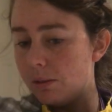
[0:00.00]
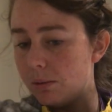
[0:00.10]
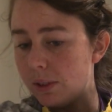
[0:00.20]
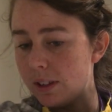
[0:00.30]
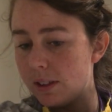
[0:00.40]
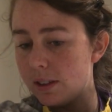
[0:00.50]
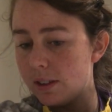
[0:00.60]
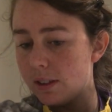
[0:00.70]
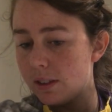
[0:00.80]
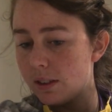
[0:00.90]
with
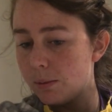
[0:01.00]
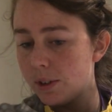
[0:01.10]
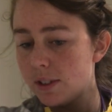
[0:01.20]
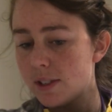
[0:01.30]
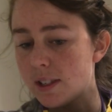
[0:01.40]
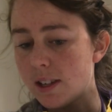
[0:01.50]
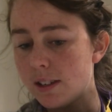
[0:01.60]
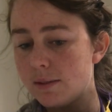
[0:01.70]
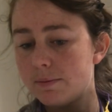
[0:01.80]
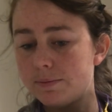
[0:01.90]
the
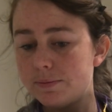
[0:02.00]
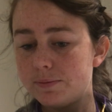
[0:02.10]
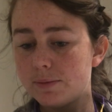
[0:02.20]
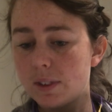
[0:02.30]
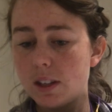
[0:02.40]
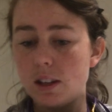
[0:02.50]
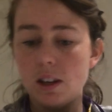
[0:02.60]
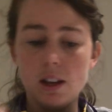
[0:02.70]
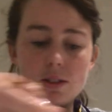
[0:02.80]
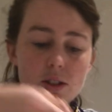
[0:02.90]
birdseed.
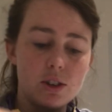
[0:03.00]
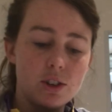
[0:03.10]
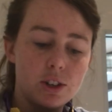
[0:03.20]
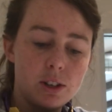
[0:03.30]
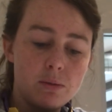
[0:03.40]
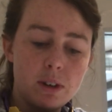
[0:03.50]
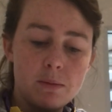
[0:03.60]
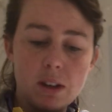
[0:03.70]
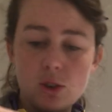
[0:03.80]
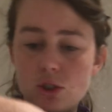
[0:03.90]
And so you're going to want
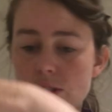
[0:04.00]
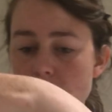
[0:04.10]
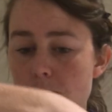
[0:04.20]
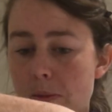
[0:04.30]
to make sure that you